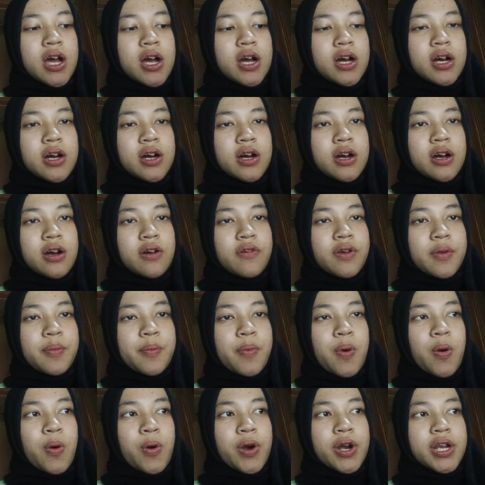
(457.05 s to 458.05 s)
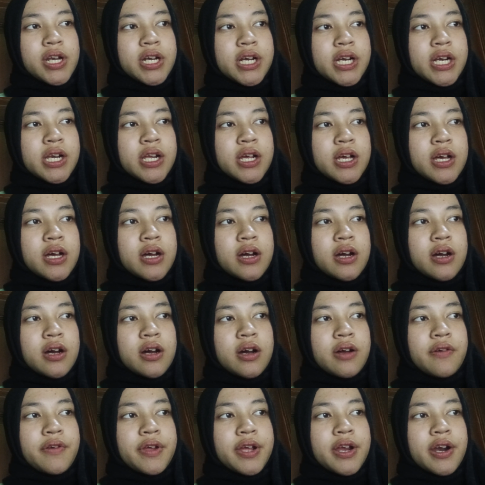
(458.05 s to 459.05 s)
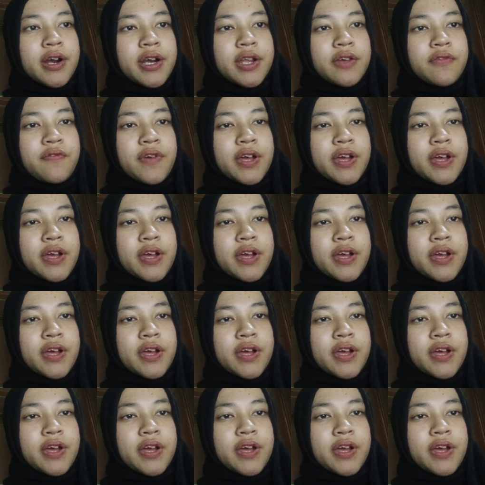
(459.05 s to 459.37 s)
a reporter regarding